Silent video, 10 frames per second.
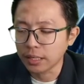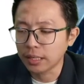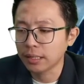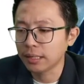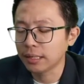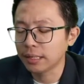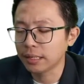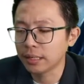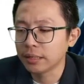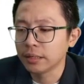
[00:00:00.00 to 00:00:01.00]

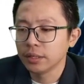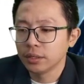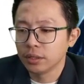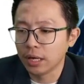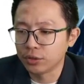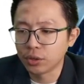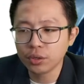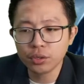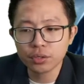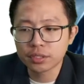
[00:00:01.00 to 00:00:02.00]

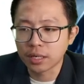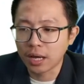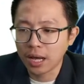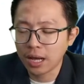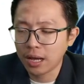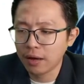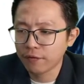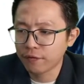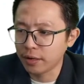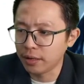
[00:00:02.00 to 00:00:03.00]
Don't use the
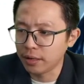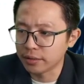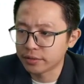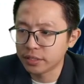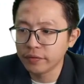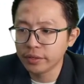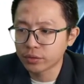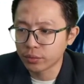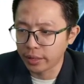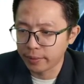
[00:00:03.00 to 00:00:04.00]
half CV
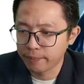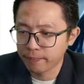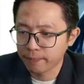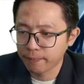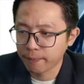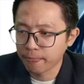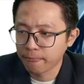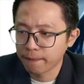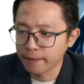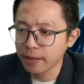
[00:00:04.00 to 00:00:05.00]
square.
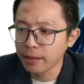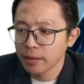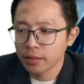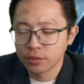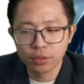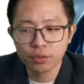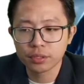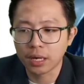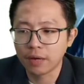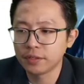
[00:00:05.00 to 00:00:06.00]
Yeah, don't
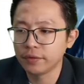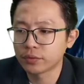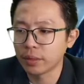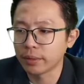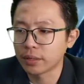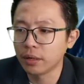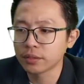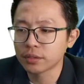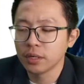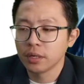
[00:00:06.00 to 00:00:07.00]
use a half CV square
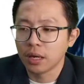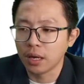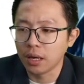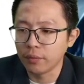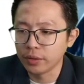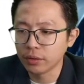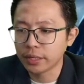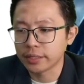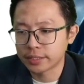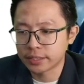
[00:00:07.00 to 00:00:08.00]
because we know
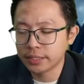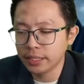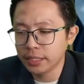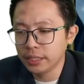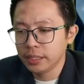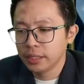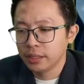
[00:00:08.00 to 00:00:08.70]
that C